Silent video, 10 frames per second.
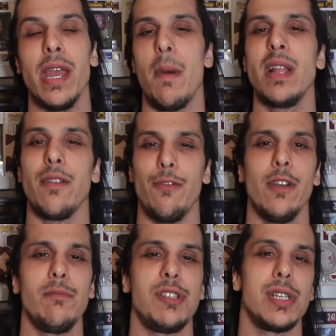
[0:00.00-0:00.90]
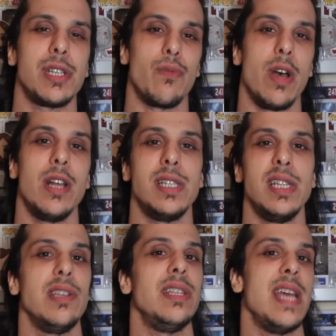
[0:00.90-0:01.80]
But the film just runs
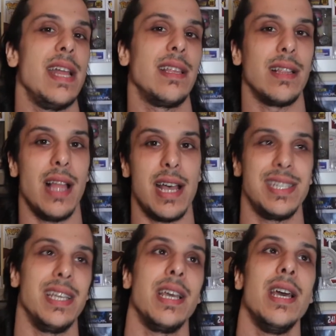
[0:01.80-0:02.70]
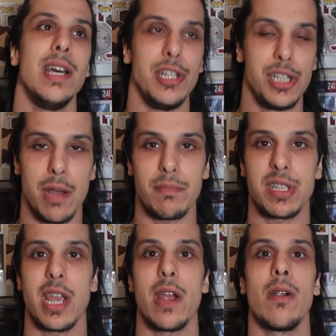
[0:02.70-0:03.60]
into that classic jump
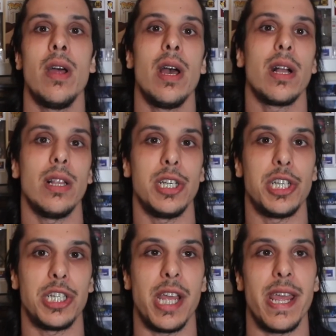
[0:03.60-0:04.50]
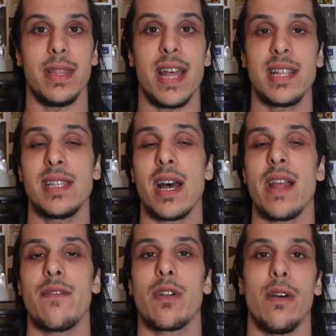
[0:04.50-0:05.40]
scare cliche. That's not
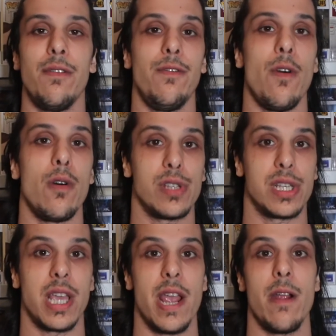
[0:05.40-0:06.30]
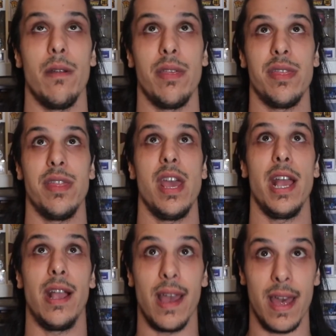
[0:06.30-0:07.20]
ever a false scare,
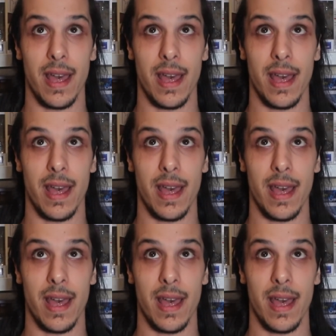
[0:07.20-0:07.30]
thank